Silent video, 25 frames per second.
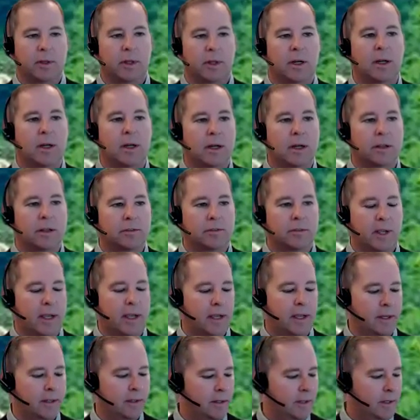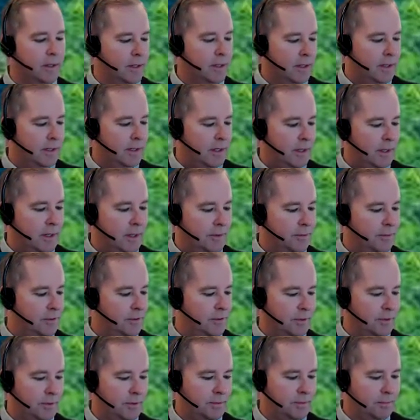with us. And it
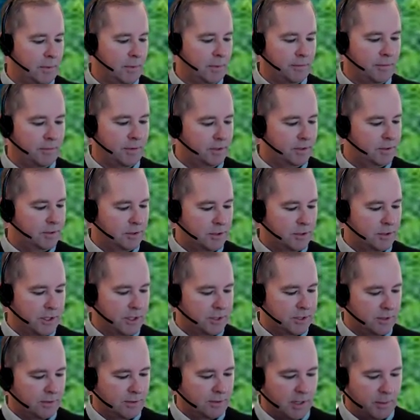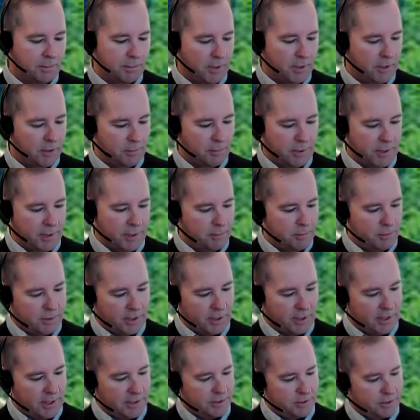was of the suggestion of a couple other people,
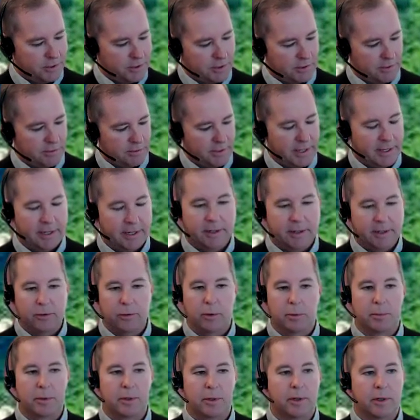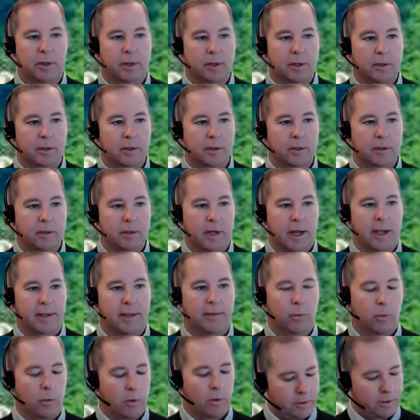you ought to just turn that into a book,
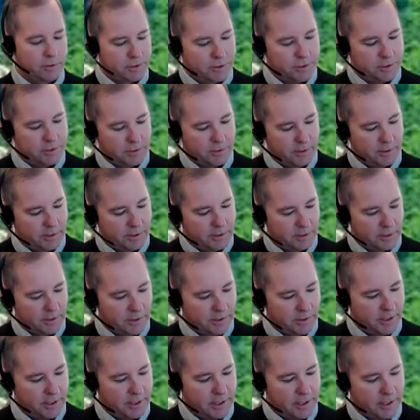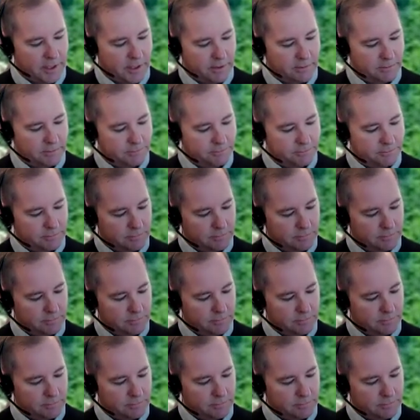add the words to it, and there you go.